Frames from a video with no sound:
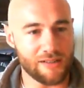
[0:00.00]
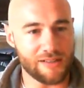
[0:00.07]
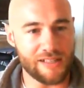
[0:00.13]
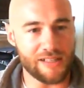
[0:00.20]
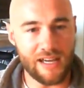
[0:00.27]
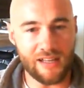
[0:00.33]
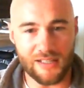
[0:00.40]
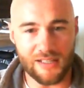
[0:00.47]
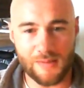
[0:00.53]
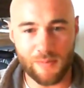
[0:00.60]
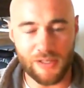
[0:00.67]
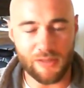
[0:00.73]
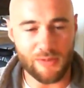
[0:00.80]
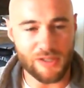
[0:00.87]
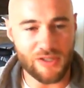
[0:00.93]
Yeah, that's
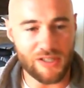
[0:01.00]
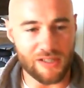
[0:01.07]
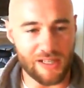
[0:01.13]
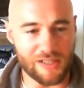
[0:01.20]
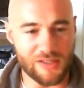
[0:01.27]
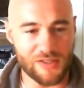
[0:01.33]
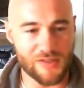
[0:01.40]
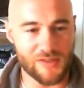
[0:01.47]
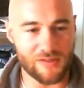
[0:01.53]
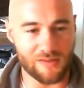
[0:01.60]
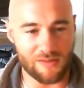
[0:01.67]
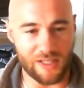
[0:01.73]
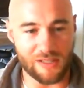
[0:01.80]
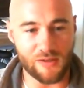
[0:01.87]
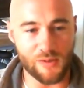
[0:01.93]
pretty much it. I
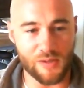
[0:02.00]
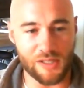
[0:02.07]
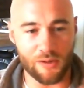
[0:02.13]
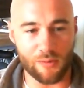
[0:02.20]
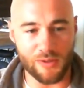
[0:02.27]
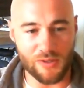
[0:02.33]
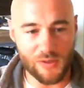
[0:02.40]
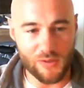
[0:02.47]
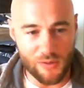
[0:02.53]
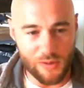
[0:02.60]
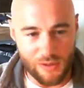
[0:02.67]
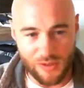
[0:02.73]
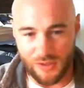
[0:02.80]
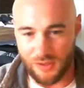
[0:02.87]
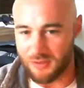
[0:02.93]
just like doing open
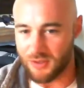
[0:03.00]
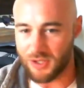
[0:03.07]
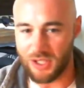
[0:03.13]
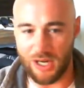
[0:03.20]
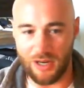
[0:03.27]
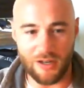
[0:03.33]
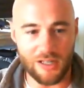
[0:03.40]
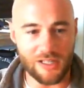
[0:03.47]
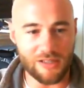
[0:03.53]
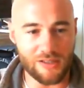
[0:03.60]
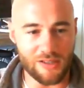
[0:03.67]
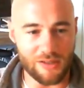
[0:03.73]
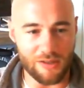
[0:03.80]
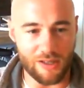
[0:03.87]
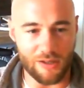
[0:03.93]
source and sharing,
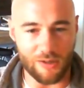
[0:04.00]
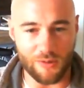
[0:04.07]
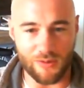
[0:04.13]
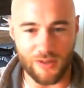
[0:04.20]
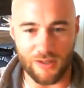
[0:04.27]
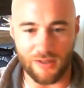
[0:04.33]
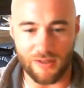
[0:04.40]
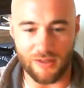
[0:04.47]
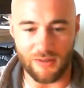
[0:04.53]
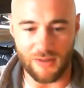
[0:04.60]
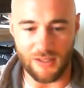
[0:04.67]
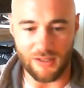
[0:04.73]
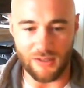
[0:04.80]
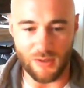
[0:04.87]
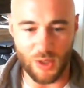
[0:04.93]
the
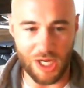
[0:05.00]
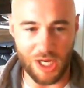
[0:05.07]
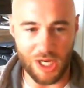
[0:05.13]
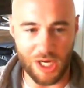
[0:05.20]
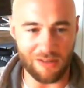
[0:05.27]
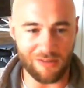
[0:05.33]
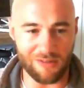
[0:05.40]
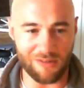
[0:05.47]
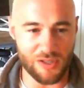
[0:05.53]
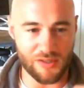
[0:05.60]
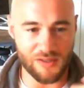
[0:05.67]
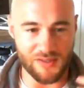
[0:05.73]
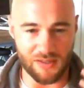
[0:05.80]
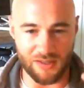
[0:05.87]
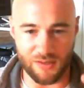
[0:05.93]

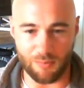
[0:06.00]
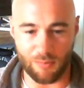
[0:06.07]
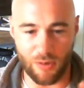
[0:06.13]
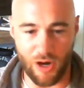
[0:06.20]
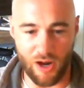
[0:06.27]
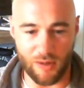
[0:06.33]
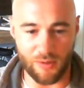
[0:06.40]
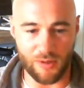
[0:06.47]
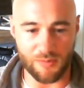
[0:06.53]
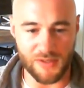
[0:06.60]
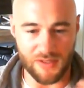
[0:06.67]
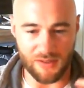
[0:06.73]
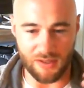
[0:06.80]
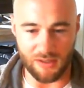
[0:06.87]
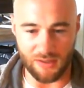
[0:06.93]
challenges and the problems
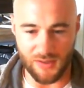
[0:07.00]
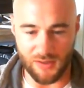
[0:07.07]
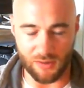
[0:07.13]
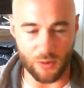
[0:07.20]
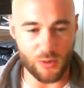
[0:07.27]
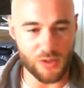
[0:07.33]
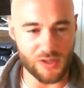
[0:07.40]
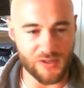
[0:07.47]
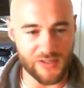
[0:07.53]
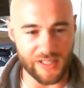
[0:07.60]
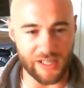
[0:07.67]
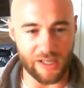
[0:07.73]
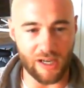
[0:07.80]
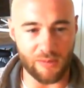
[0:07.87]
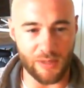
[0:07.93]
and the solutions
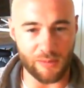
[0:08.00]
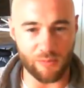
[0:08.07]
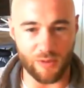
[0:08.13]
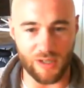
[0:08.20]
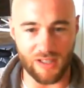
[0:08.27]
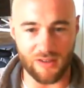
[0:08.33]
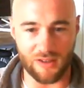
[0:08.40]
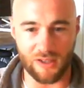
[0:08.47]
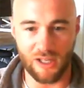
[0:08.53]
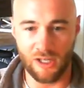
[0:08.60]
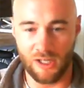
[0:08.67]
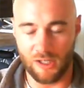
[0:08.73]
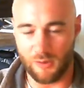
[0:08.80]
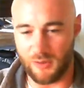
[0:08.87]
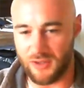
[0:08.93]
that I come up with
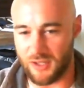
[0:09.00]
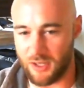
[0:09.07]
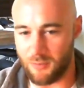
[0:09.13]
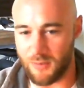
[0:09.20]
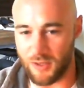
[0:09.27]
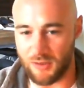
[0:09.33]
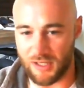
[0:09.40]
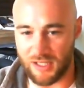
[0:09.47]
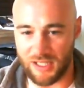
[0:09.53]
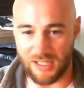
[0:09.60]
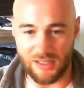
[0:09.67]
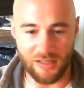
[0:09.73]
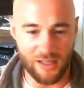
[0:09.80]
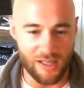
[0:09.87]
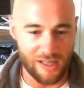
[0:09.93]
the
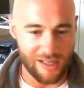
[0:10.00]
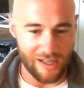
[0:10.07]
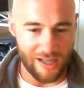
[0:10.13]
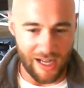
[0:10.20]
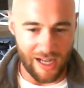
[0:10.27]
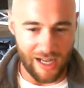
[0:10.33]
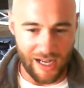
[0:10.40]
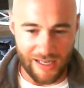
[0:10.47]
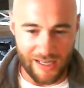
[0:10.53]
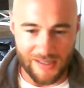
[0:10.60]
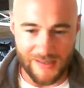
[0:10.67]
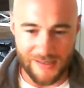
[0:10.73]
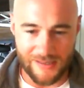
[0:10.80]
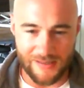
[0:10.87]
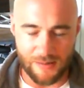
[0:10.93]
community. I
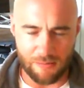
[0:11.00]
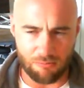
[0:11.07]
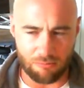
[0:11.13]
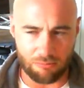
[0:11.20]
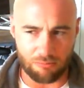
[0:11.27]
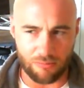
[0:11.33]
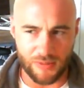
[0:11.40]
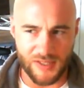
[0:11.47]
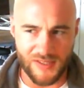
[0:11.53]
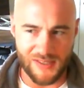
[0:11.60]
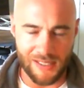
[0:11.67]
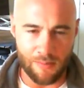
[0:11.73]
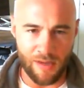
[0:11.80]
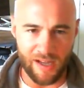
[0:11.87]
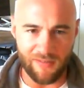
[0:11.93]

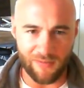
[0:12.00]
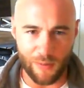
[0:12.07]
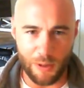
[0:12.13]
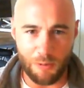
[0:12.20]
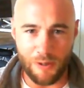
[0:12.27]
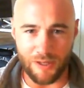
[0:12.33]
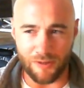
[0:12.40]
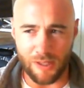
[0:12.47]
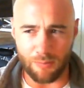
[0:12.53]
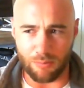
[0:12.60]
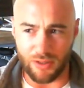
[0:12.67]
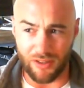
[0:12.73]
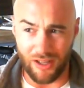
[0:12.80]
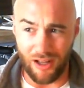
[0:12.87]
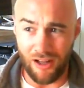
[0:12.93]
semi-frequently
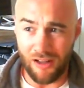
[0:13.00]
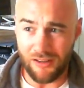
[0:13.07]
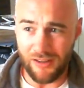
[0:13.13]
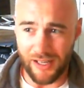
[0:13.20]
blog.